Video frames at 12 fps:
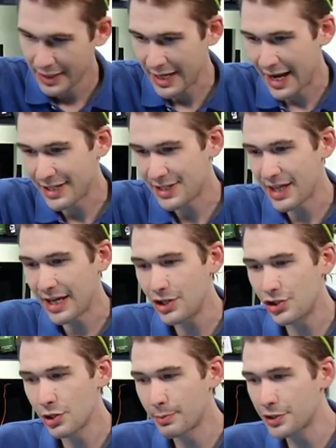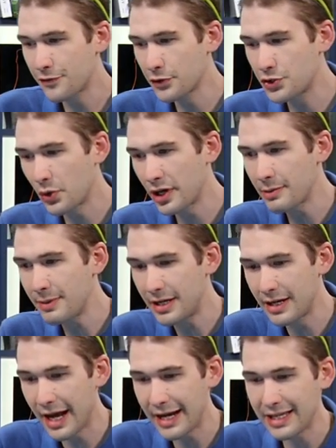Guys, thank you so much for joining me
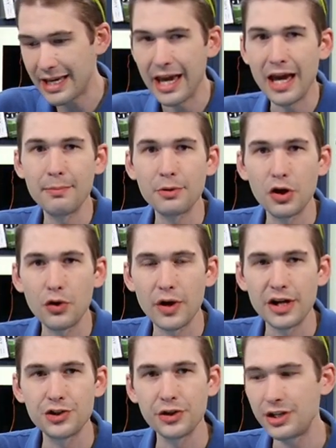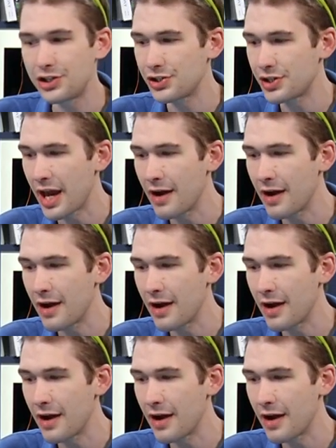tonight. Cam, congratulations.